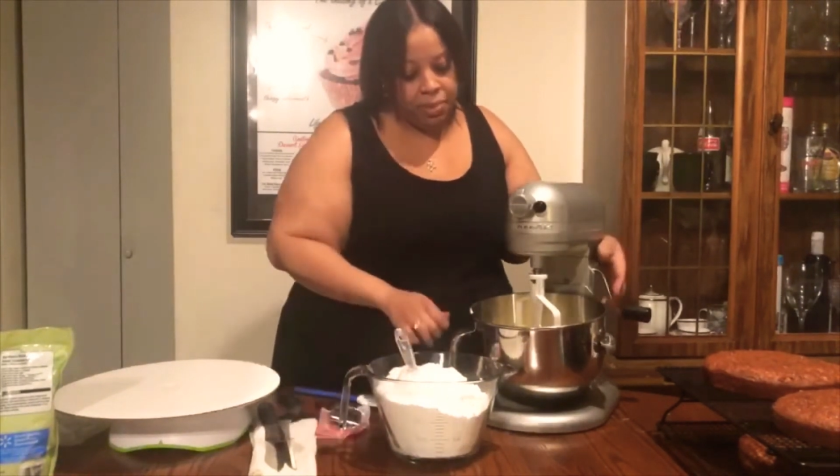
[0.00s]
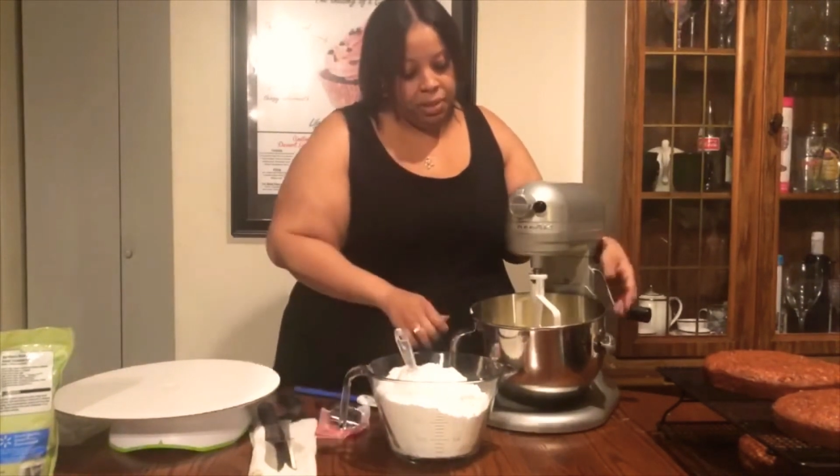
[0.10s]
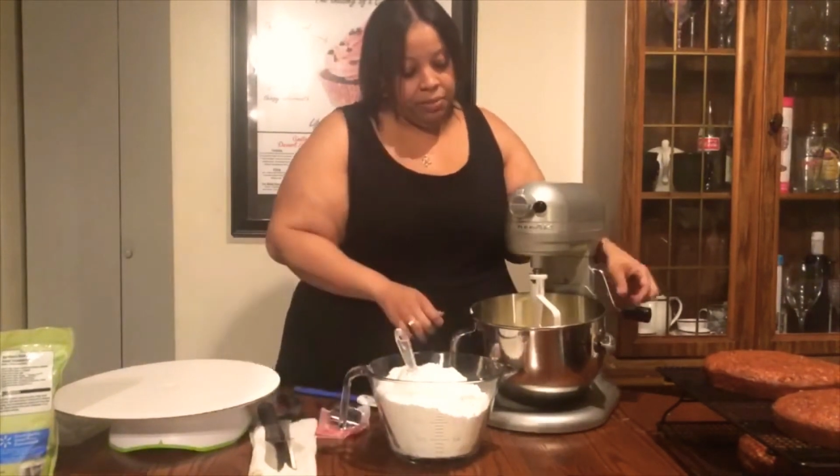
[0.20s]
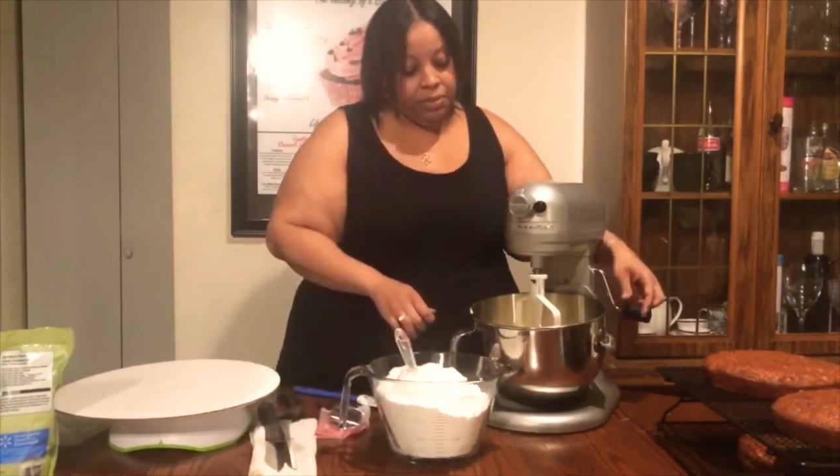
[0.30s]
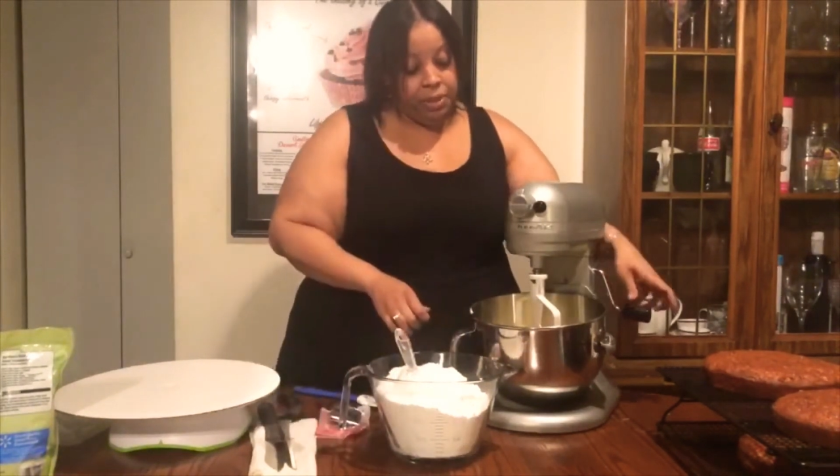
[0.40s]

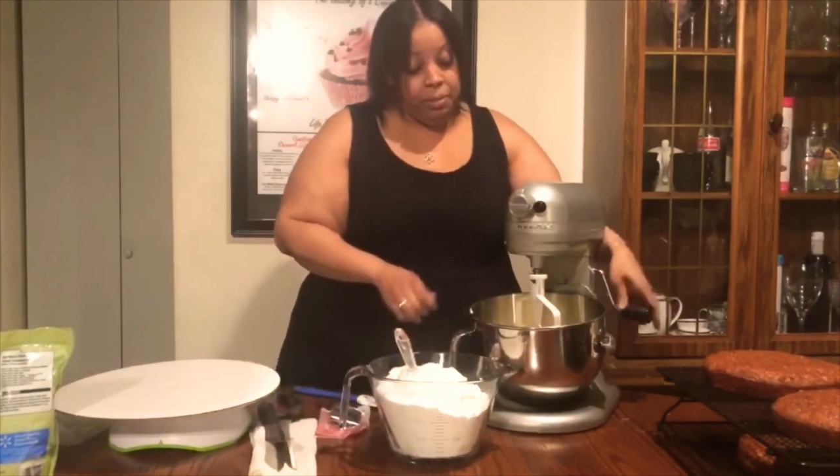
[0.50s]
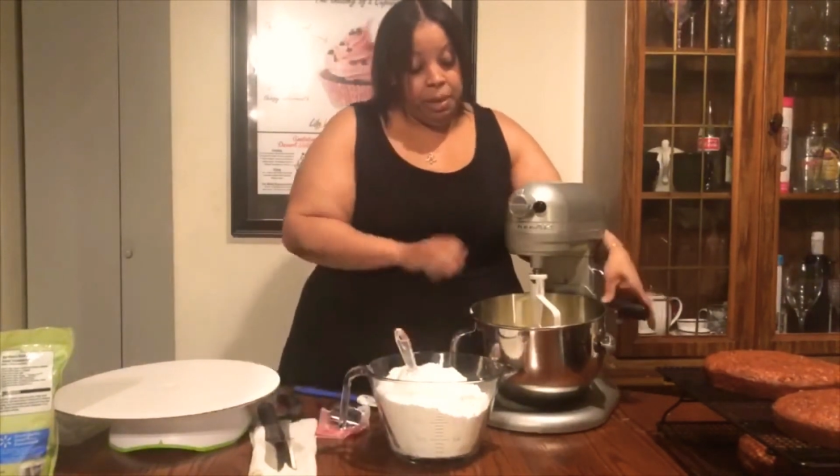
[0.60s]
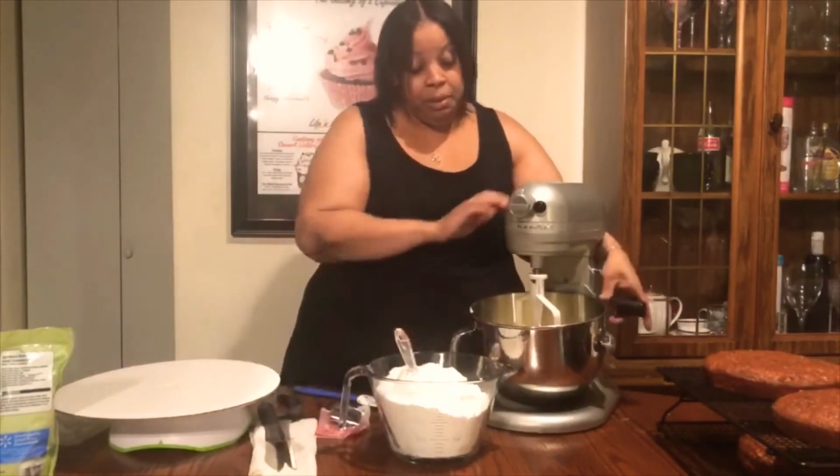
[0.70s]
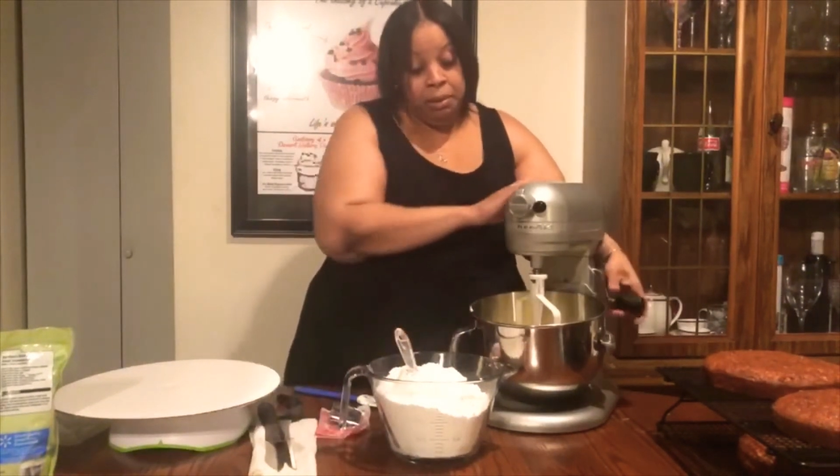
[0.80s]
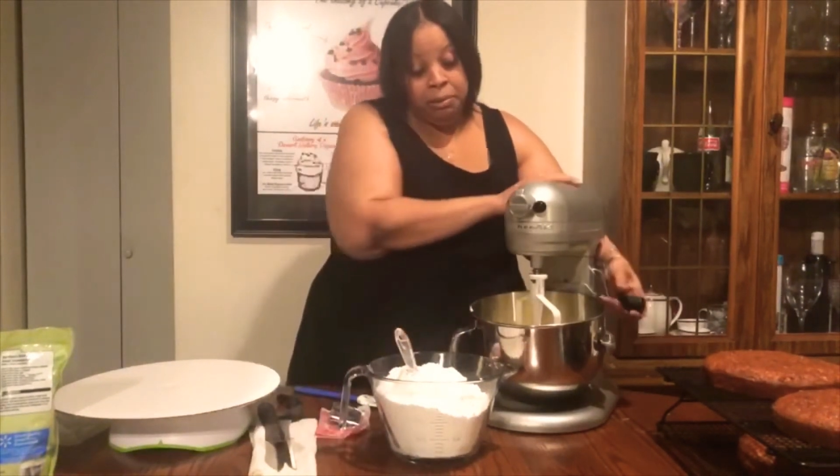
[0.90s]
lift this back
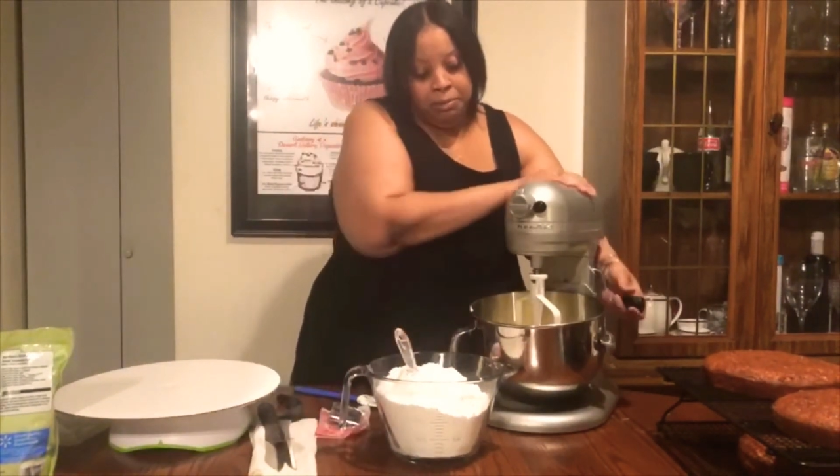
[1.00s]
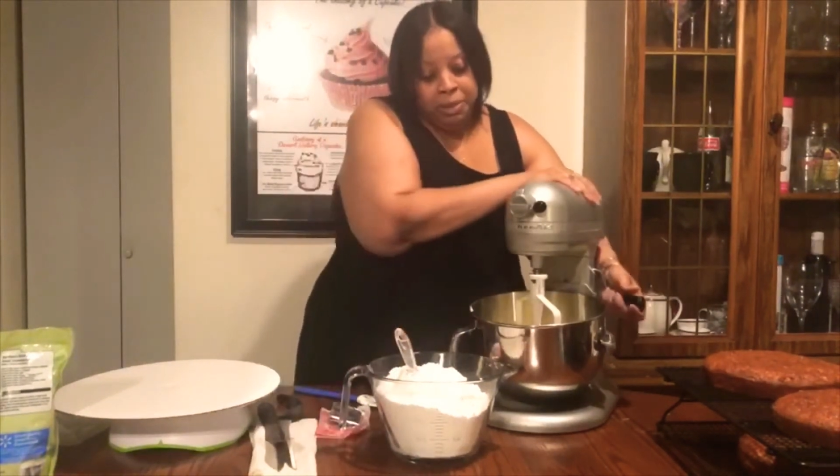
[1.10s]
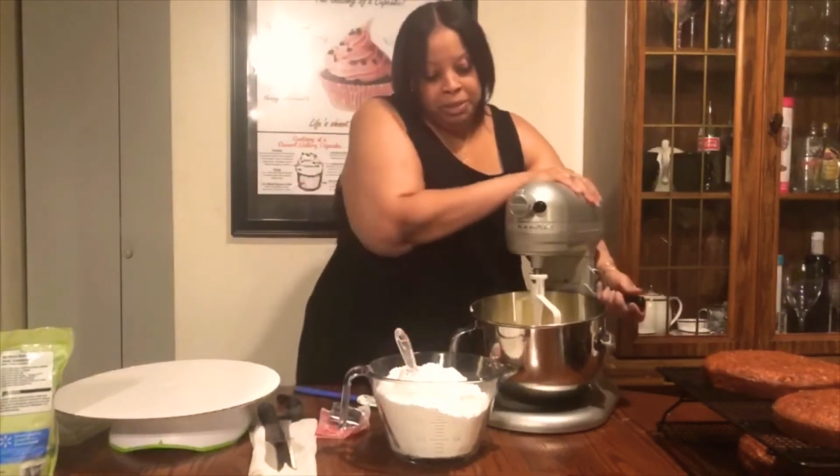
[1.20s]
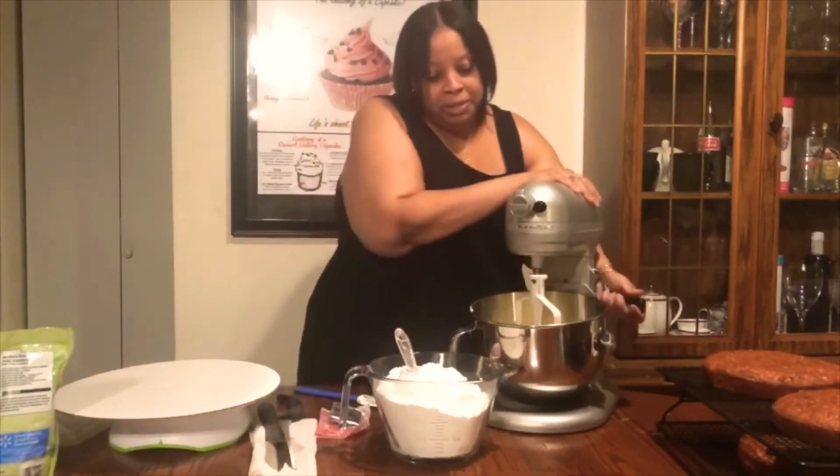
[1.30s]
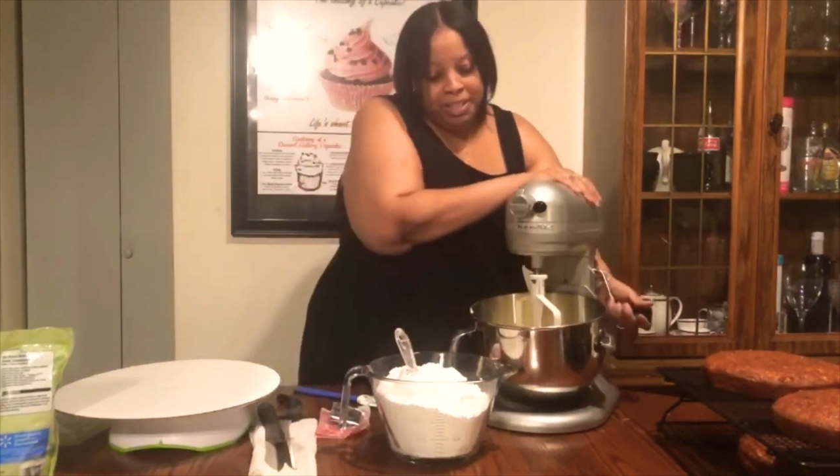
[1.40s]
up first.